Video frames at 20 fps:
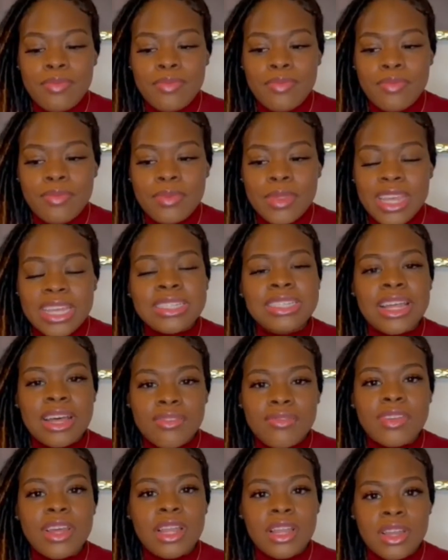It's
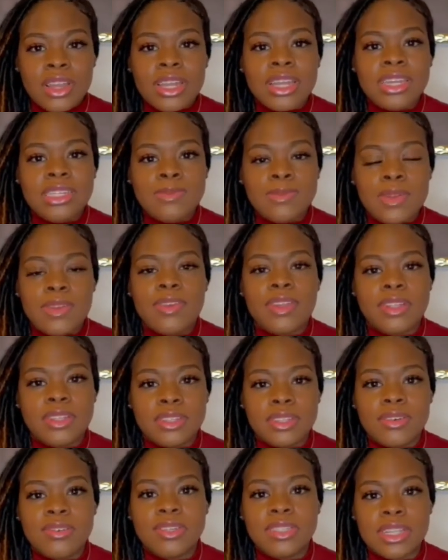definitely a learning experience,
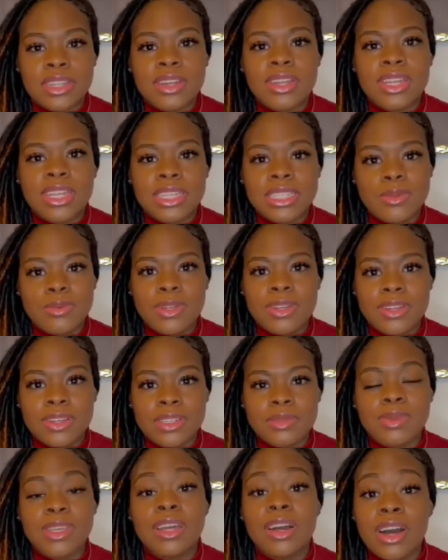though. It's a learning experience
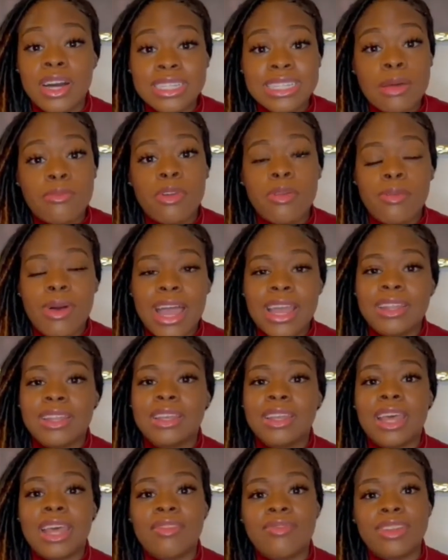because I'm
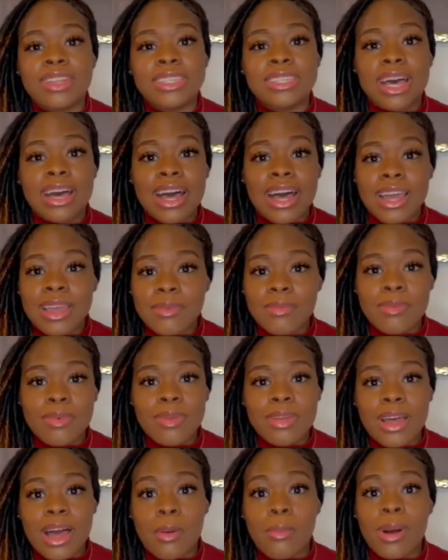reminded every time
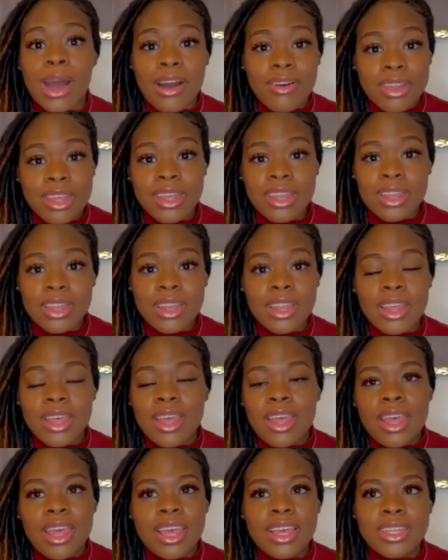about it.
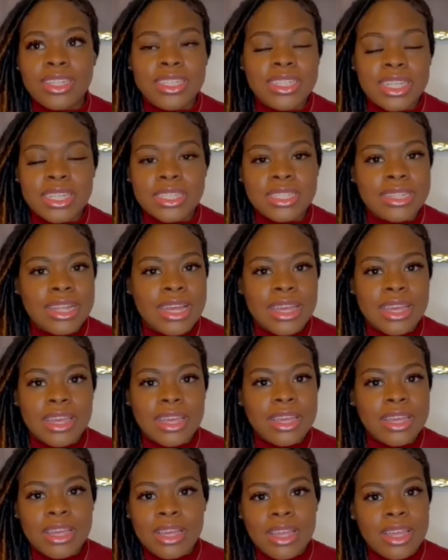It's just
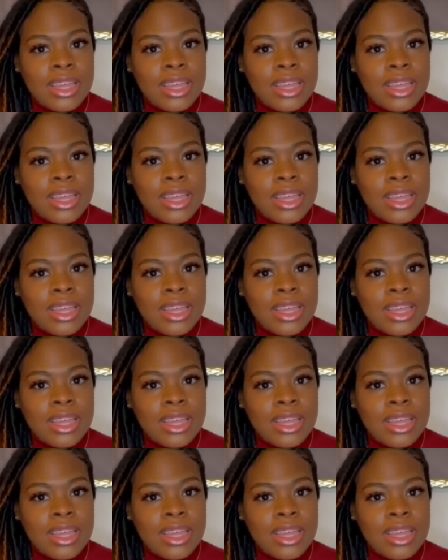like,